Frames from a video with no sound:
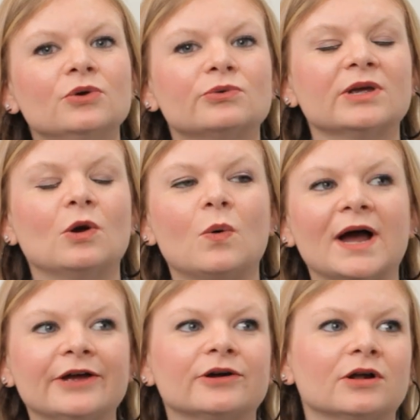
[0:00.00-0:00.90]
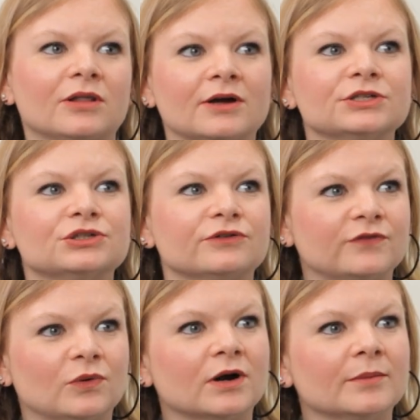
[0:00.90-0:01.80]
require a larger
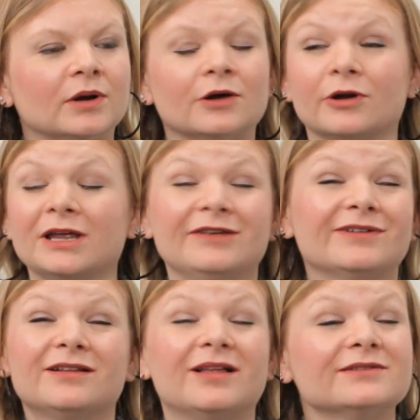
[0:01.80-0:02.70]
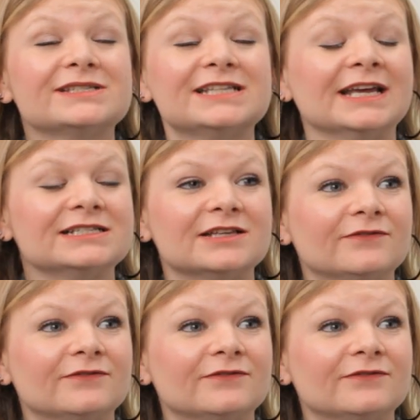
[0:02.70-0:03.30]
form, or even a lot of states.